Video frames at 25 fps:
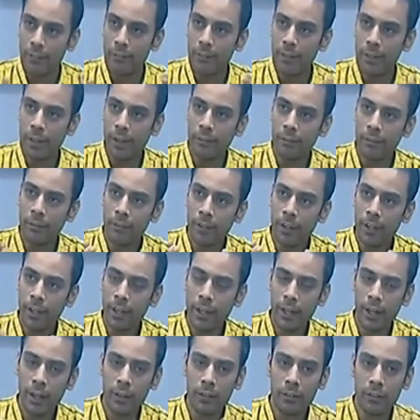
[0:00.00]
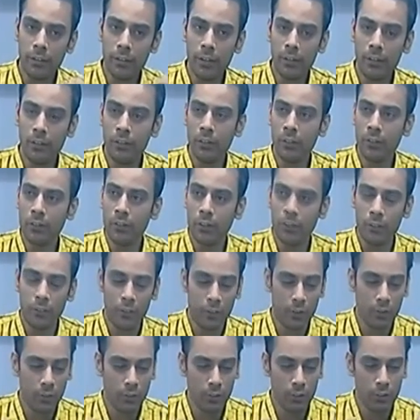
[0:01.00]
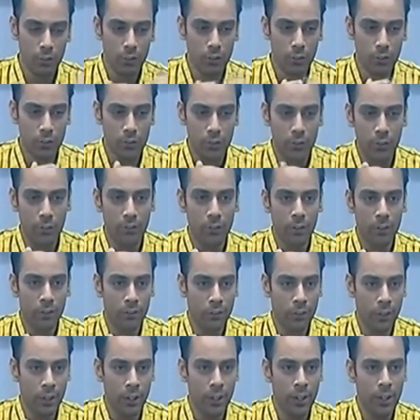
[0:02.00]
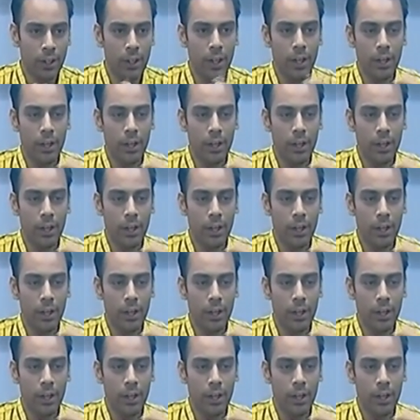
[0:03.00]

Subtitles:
We have to take, and Sanjeev Jasta was there,